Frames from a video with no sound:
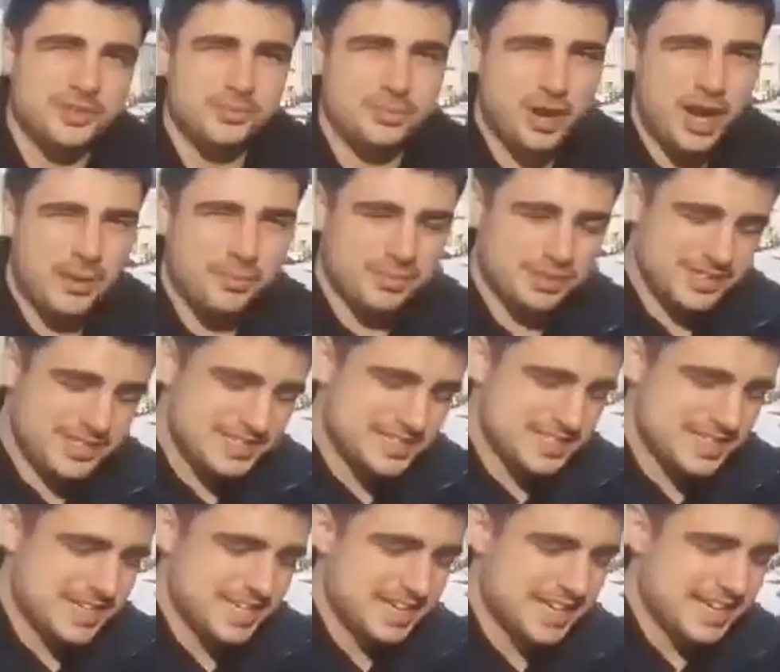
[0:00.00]
other
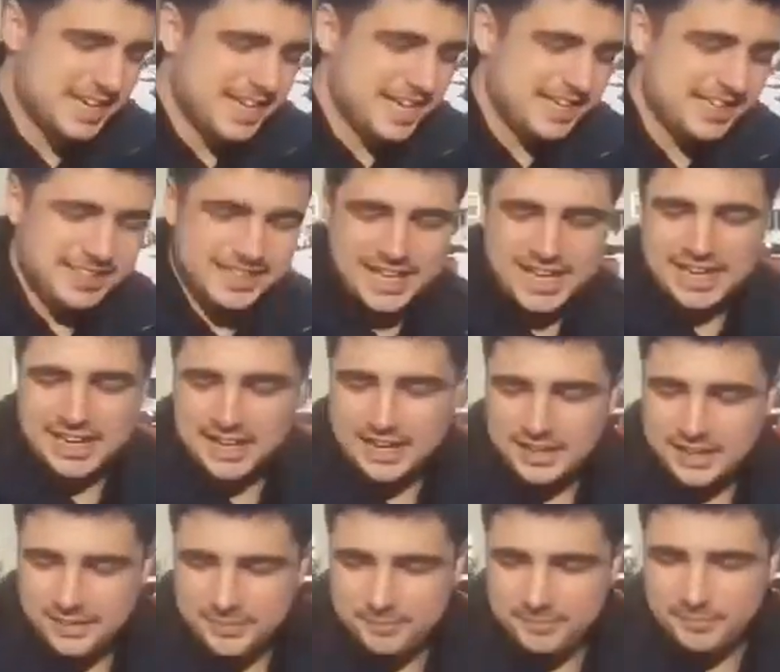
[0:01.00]
properties that
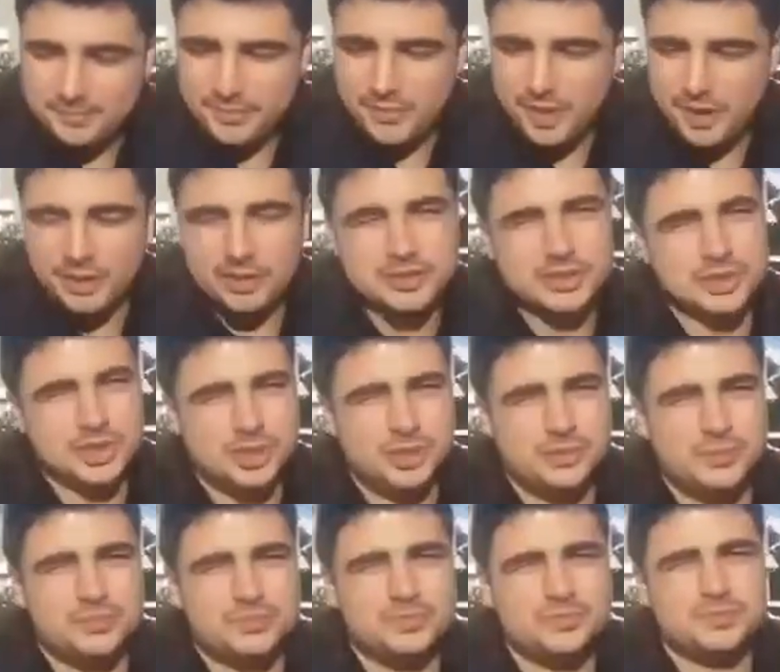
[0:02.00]
um,
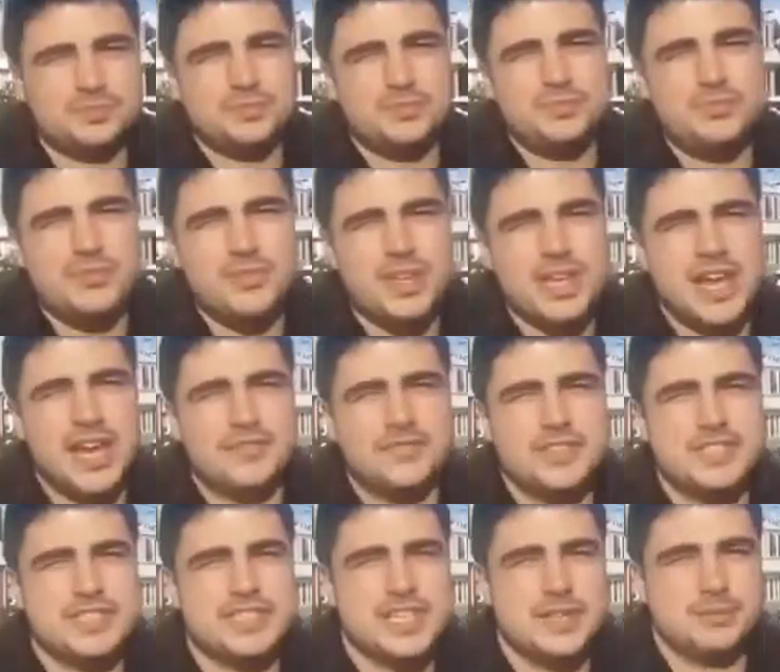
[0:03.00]
also
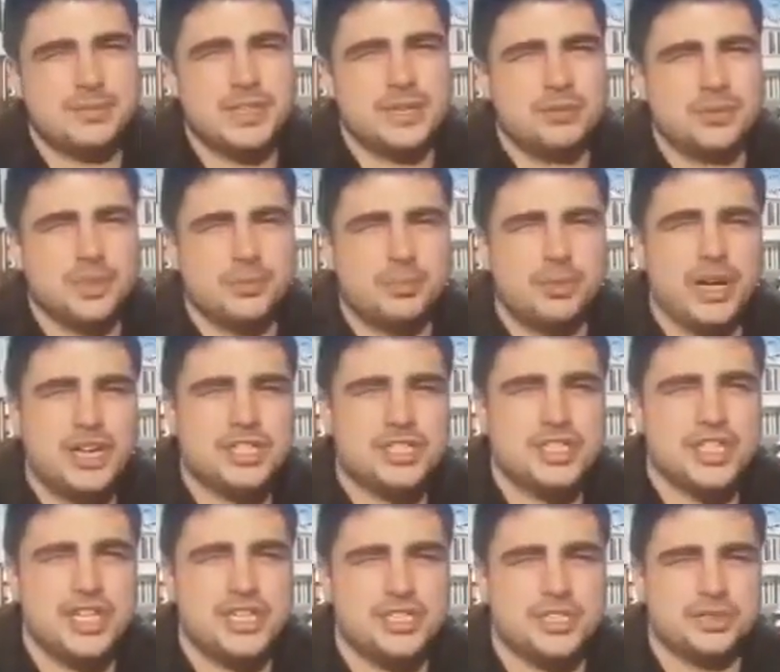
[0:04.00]
have this same thing where the price
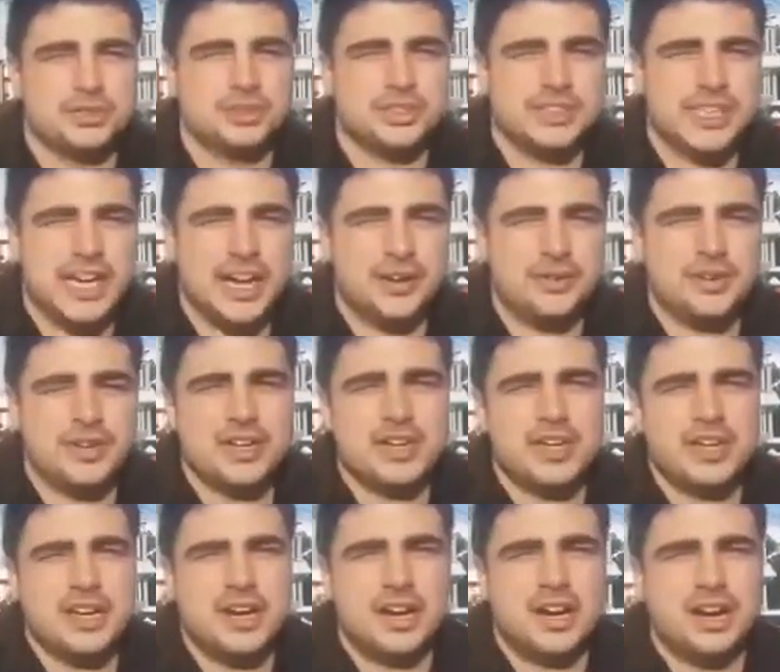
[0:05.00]
change goes down.
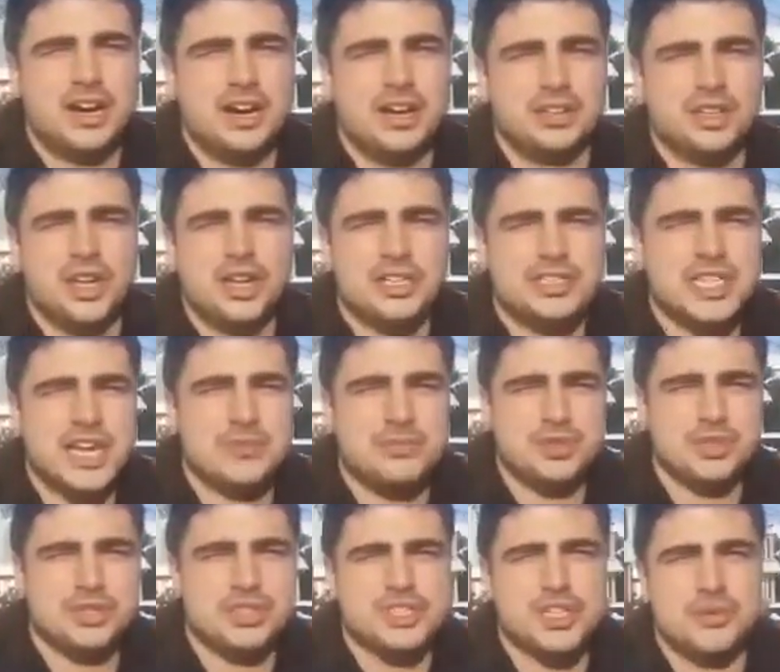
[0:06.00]
Uh, a lot of time
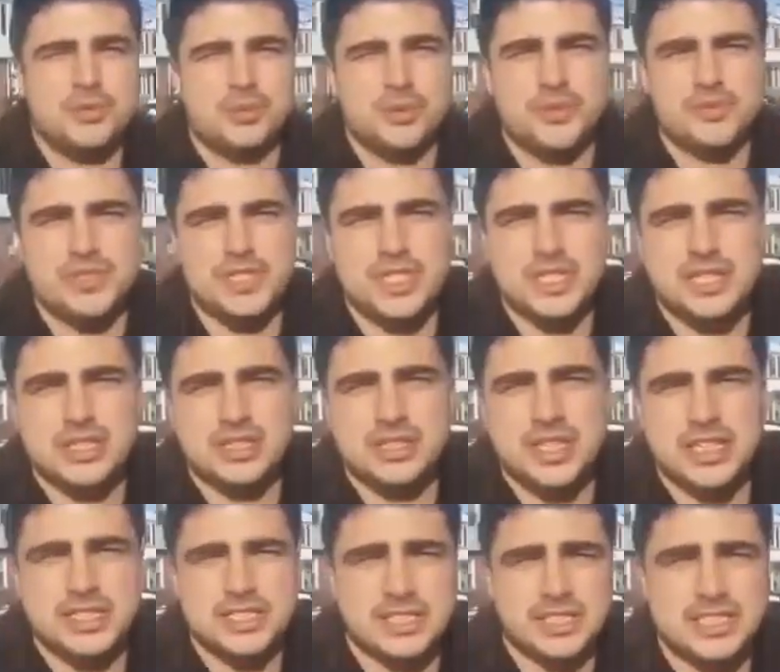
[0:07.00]
during the summer, we've seen
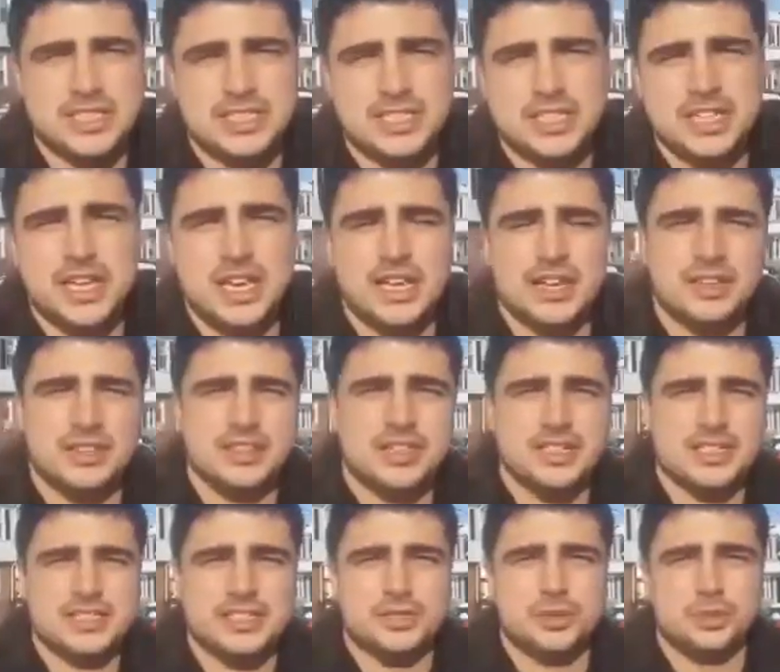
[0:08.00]
things listed and
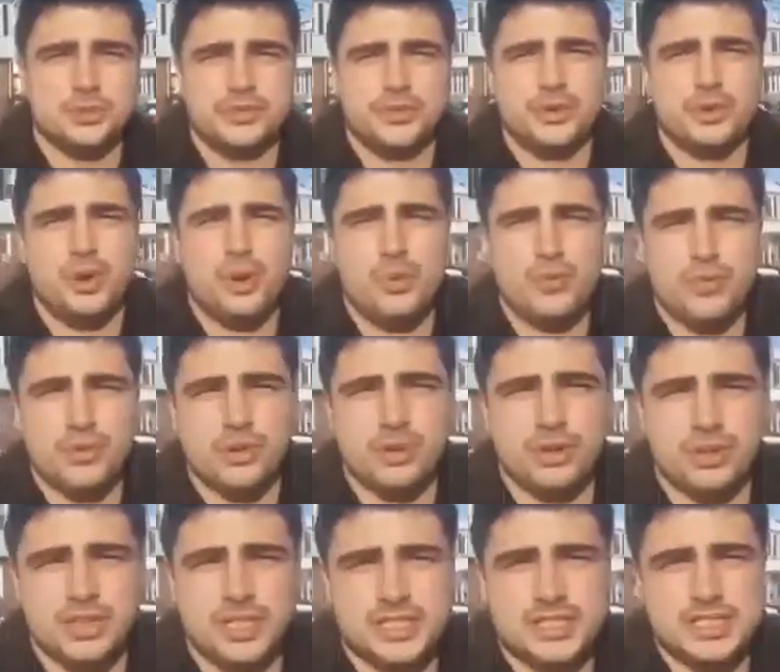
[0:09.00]
things sold for
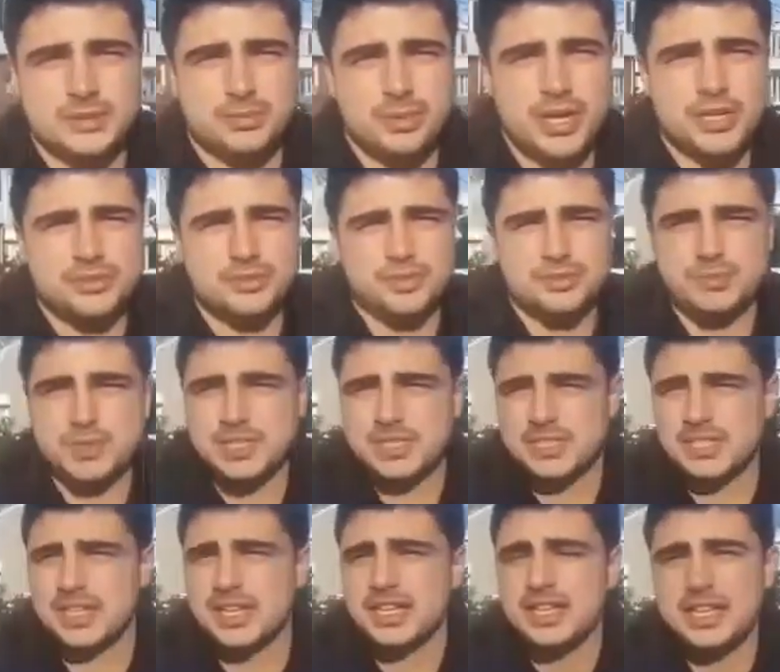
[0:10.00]
over listing price, which
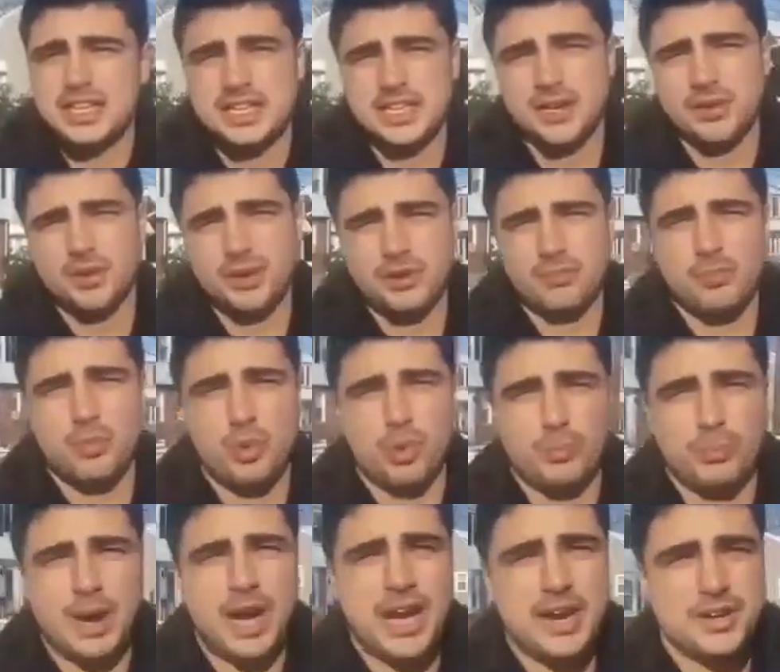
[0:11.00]
means that there are
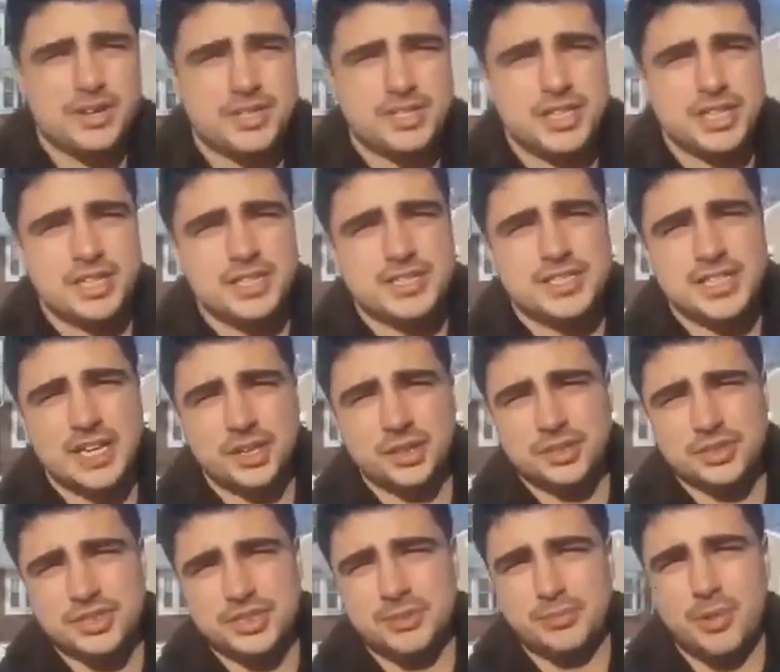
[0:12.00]
more buyers than
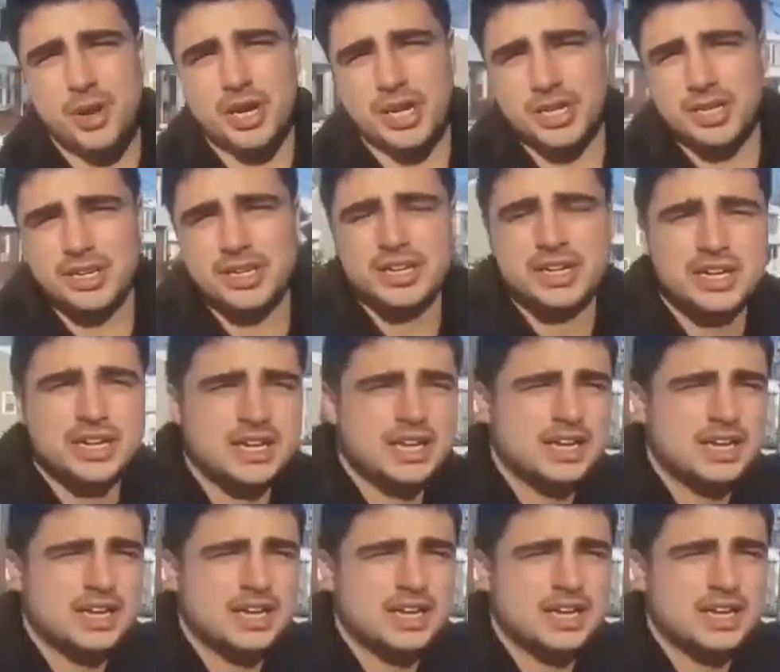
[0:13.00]
sellers in the market.